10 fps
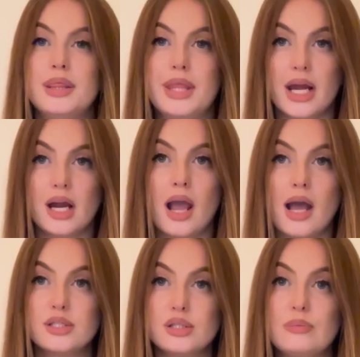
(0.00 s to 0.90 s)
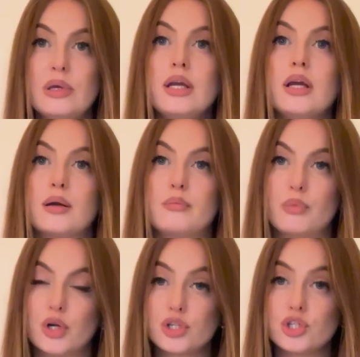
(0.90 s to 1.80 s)
There has to be
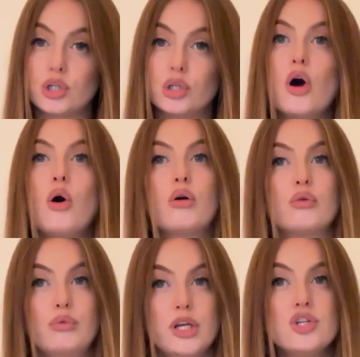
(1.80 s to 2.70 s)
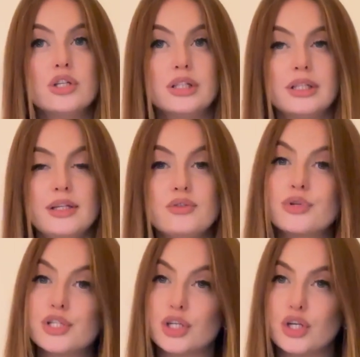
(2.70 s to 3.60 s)
commercial or regional
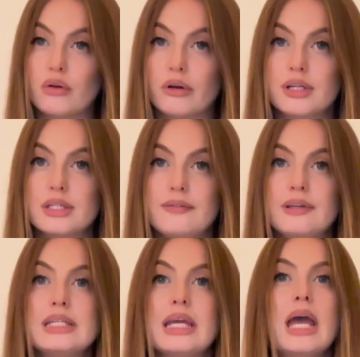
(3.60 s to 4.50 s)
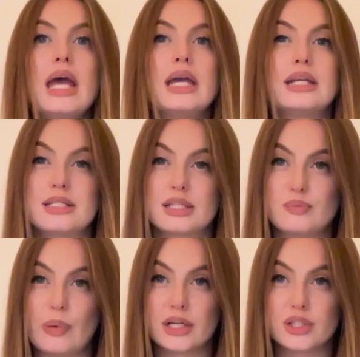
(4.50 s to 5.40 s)
interest in your activity. It is
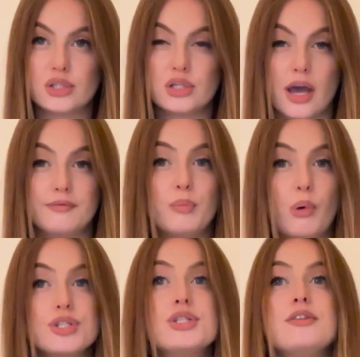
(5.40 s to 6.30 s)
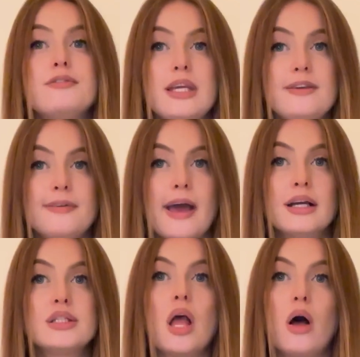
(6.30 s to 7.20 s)
expected to have a positive
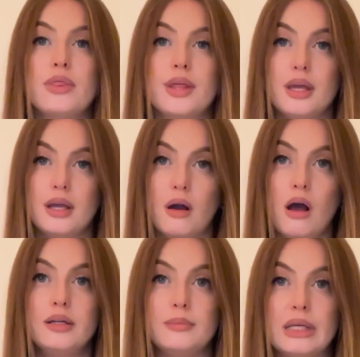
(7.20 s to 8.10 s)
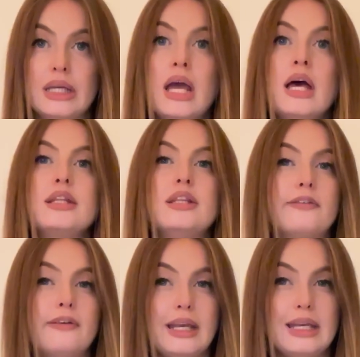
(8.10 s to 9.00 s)
effect on the economy. The
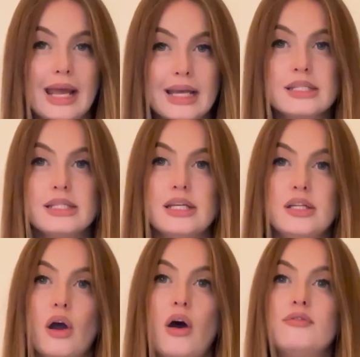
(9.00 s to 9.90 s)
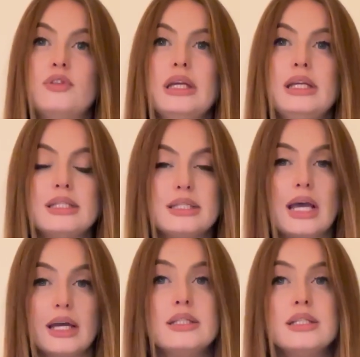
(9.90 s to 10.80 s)
financing of the
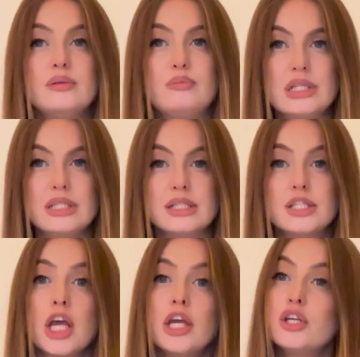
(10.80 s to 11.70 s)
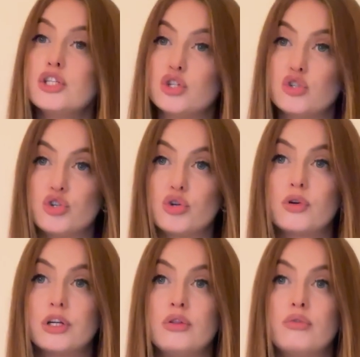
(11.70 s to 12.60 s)
intended business is
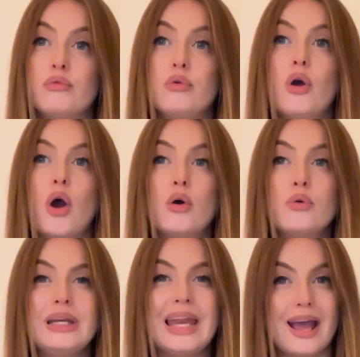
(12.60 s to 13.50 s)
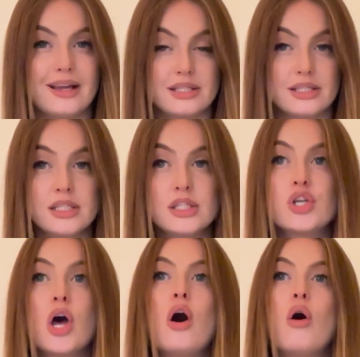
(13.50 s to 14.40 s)
ensured through own
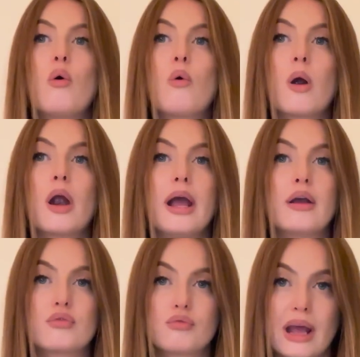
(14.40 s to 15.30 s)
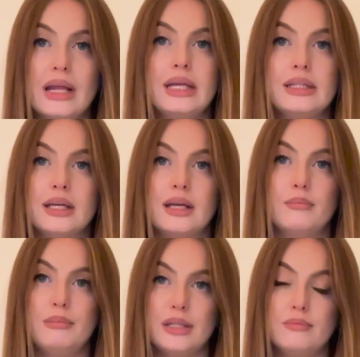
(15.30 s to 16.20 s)
assets or a credit
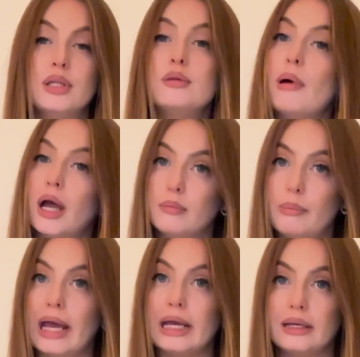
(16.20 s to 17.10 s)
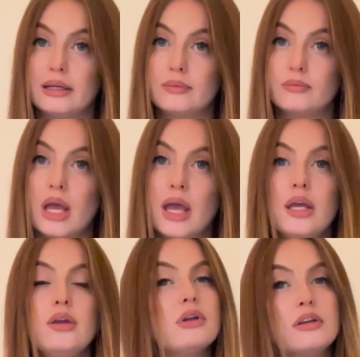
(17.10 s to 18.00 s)
commitment by a bank.
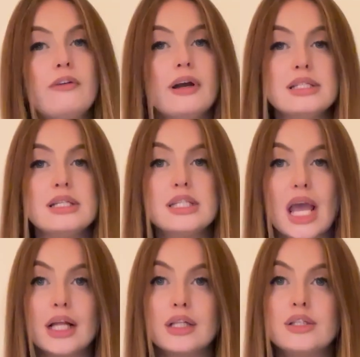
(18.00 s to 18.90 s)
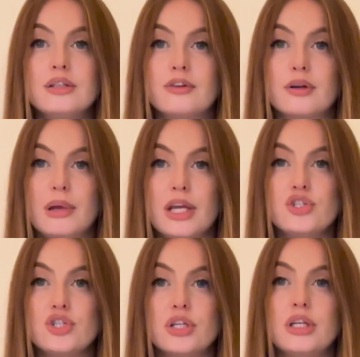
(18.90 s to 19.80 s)
You can find detailed
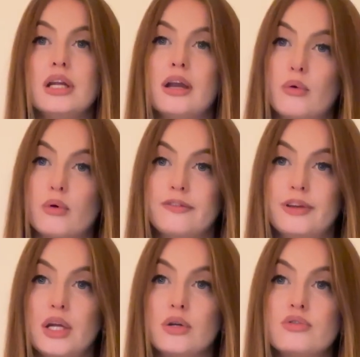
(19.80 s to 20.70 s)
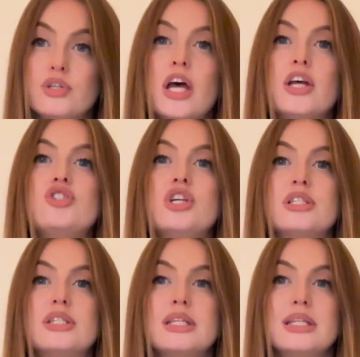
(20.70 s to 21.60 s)
information in our videos.
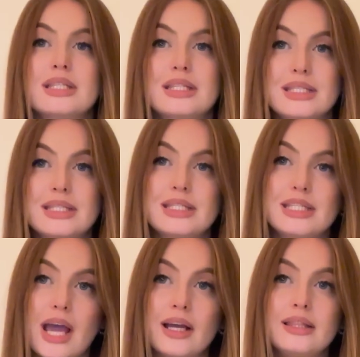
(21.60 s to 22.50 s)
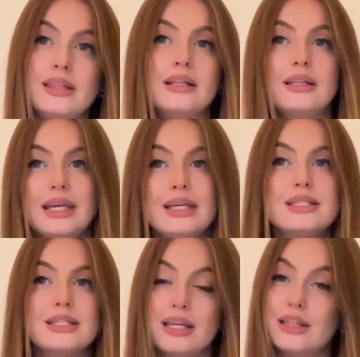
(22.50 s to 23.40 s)
Just check the
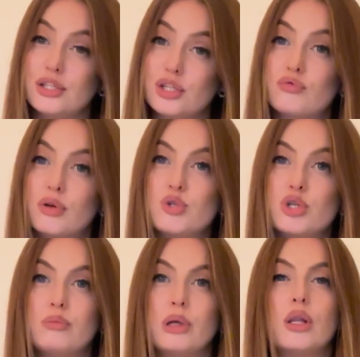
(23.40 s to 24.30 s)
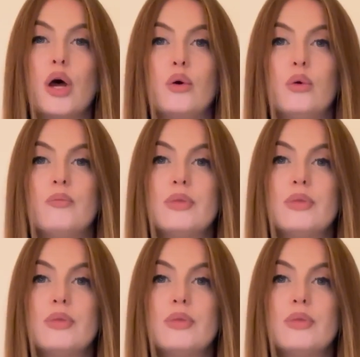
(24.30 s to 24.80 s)
links in the description below.